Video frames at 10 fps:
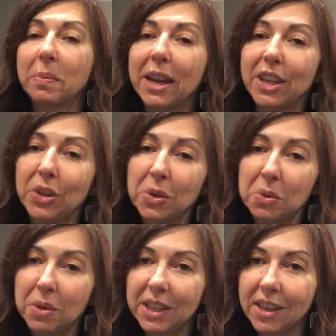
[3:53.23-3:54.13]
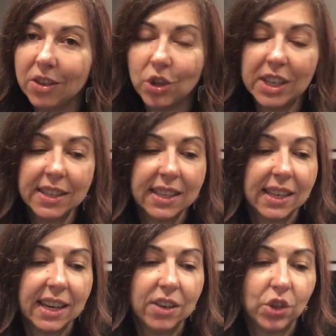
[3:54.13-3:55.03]
my new additions
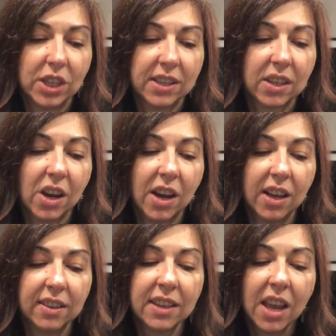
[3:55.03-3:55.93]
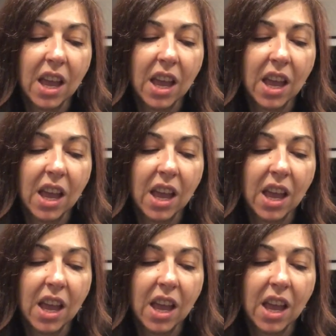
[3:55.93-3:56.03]
that I just got